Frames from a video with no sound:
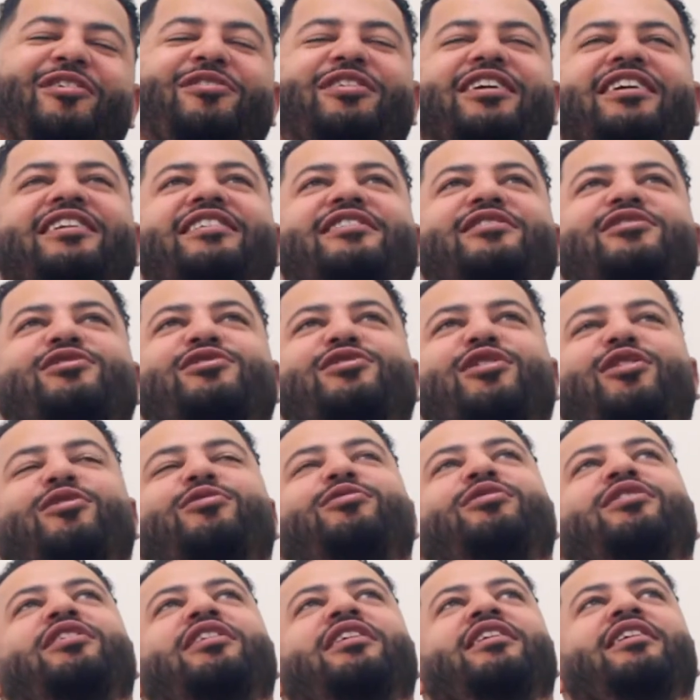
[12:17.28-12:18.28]
Okay,
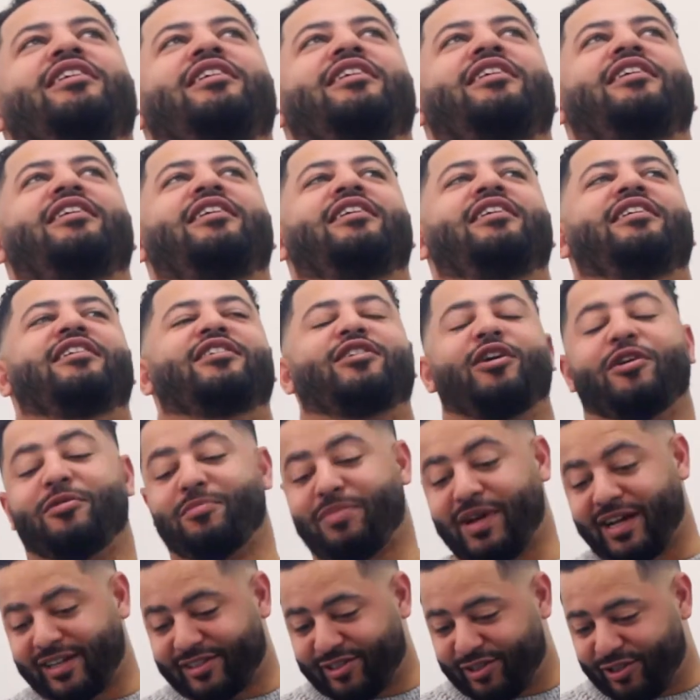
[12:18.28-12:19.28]
so going
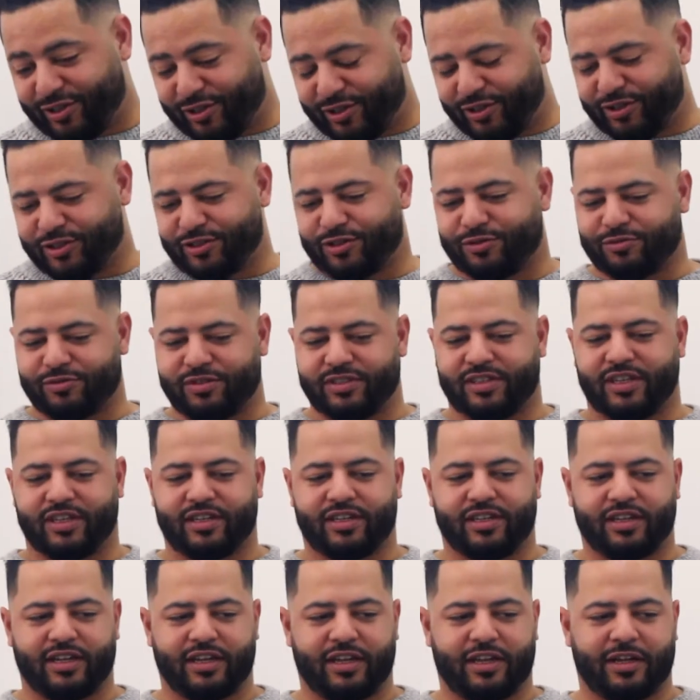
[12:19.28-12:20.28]
back to the nursery
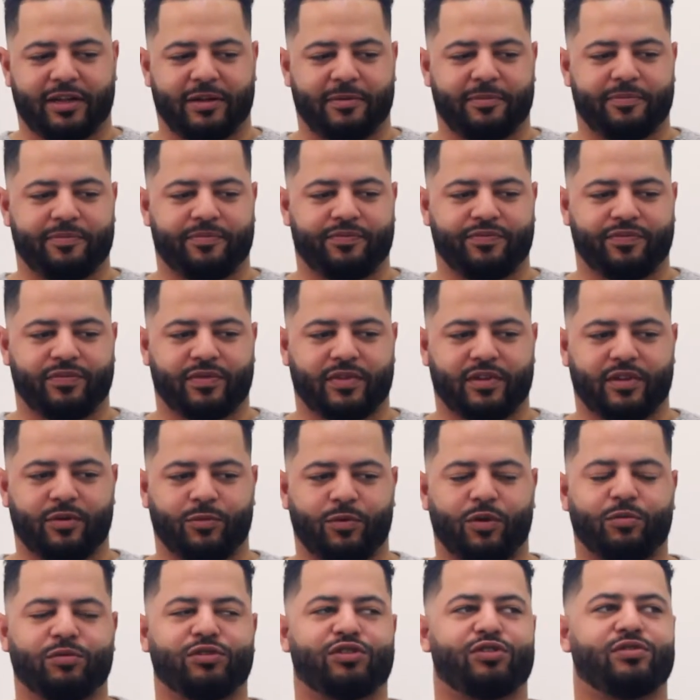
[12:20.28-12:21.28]
then,
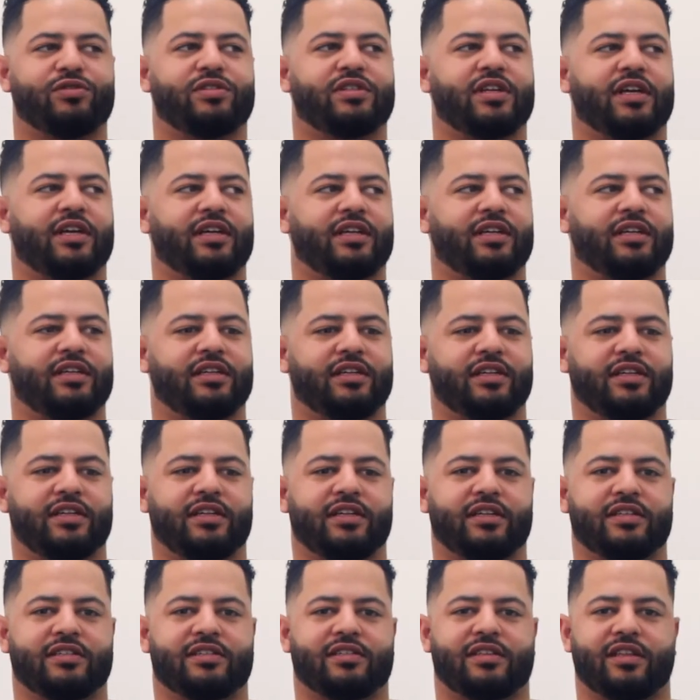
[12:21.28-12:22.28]
what would you say
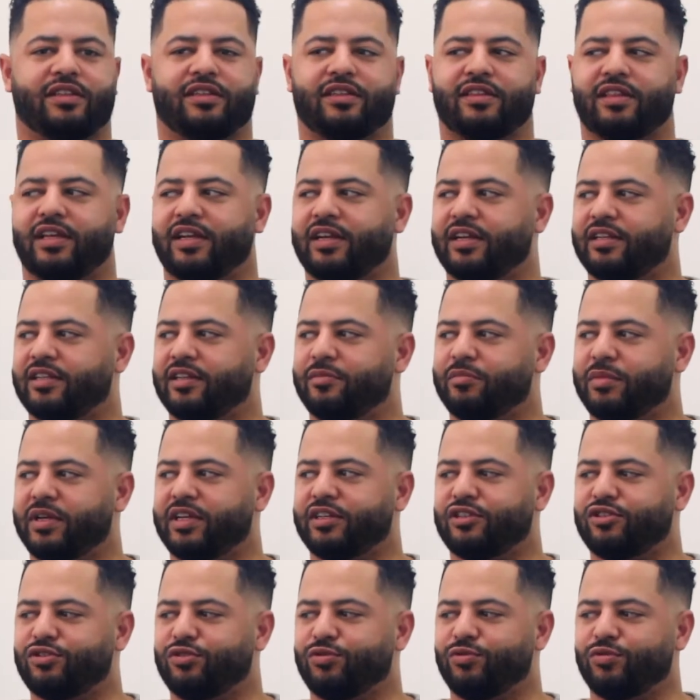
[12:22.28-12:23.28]
is the thing that
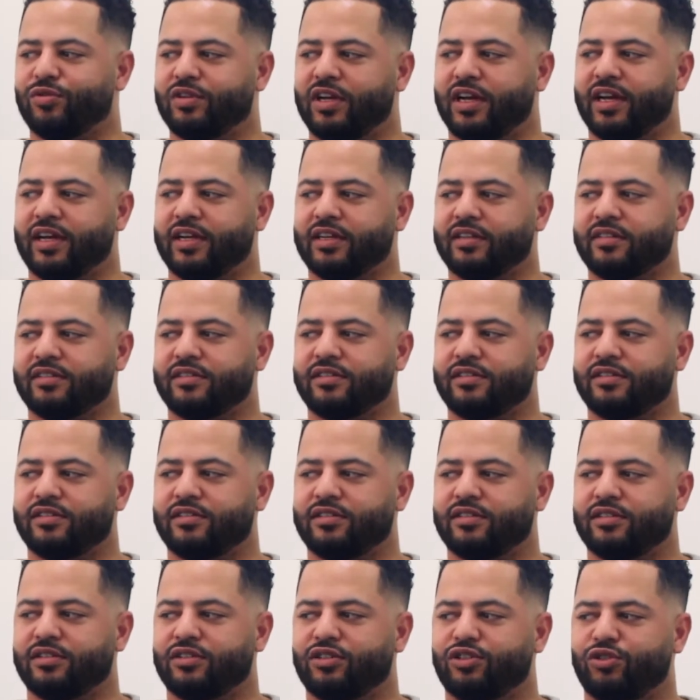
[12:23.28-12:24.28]
makes you
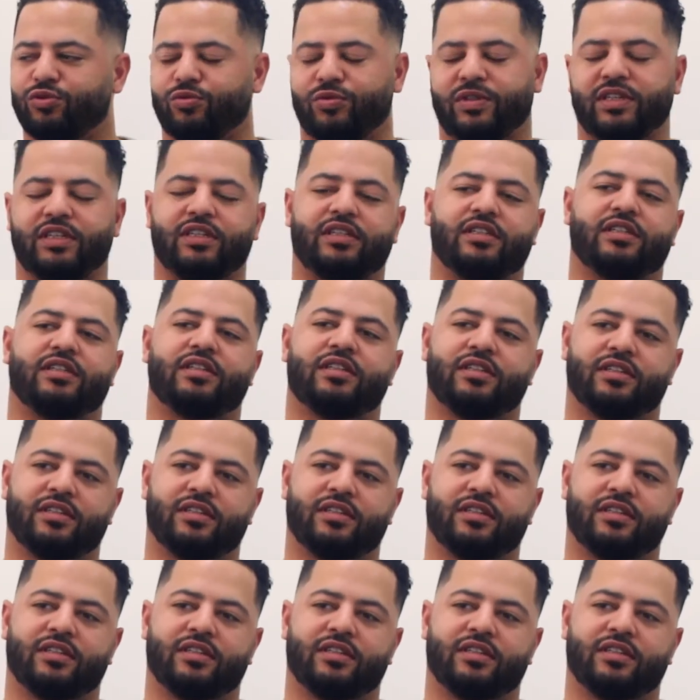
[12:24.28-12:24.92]
guys unique?